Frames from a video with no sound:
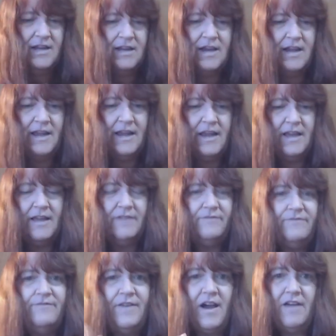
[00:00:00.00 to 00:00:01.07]
I had
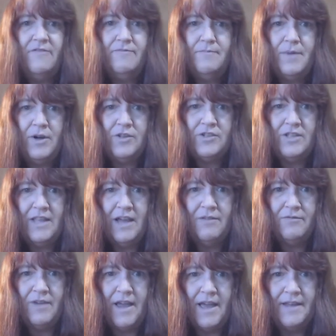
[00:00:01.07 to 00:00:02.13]
five balls of that
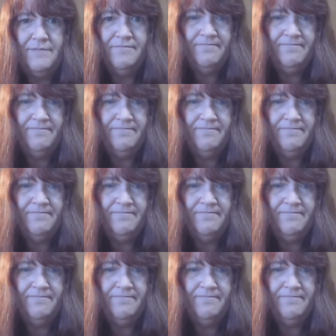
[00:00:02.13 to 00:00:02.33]
red,